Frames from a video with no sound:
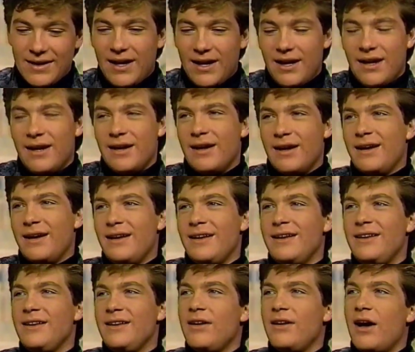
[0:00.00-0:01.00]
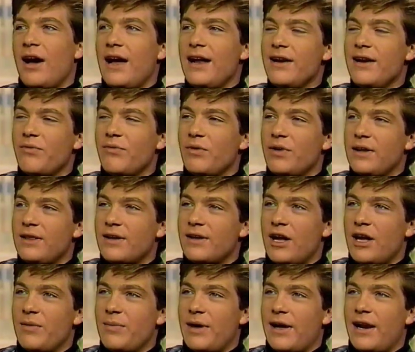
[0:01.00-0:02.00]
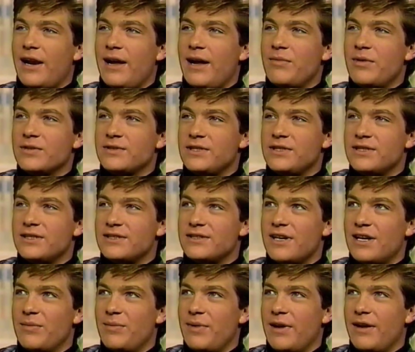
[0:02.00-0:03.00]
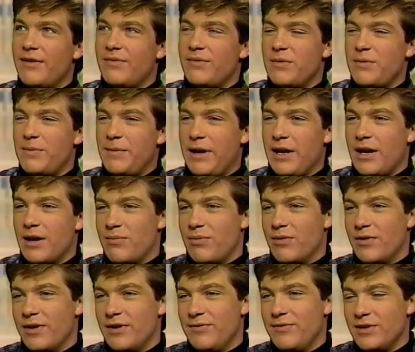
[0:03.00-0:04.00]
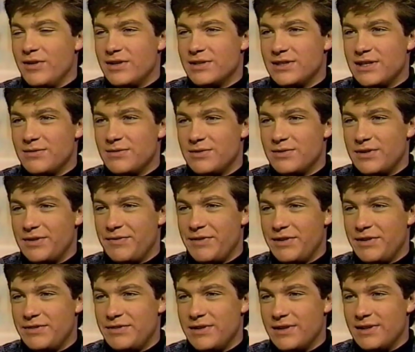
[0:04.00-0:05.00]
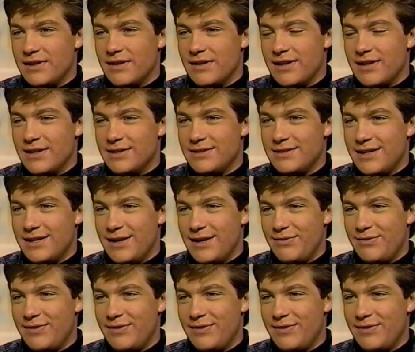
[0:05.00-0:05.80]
No, I never really thought about it. I mostly just thought about it from the makeup point of view because I'm sort of interested in all that stuff.